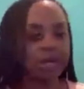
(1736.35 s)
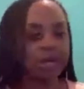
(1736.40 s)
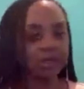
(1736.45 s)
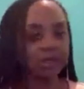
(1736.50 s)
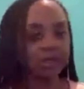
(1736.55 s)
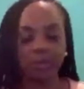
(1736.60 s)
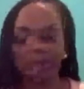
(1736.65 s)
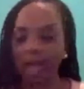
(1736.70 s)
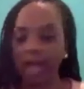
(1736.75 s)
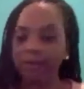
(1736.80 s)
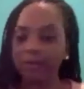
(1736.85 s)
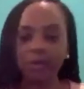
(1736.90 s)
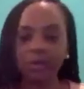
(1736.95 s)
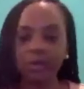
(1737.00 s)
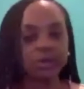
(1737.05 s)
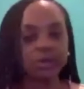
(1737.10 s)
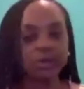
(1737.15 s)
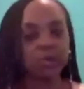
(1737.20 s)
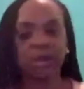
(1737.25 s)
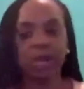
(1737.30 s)
play some
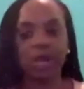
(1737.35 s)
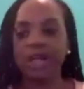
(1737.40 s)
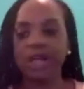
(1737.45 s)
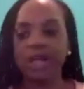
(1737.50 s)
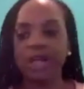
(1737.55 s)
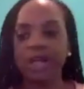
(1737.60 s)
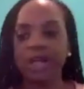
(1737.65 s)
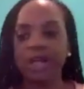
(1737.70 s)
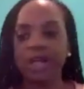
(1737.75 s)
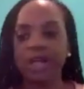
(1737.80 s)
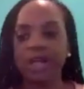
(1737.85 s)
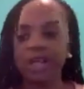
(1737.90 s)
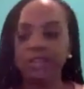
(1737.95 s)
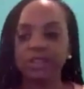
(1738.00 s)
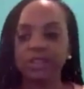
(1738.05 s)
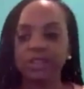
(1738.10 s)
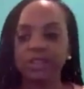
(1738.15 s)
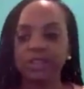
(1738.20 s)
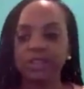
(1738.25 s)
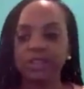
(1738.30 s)
light music while I just
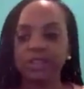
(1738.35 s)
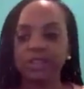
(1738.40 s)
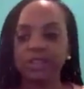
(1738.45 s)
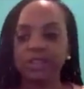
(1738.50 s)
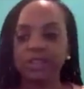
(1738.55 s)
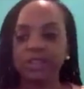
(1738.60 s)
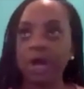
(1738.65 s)
talk.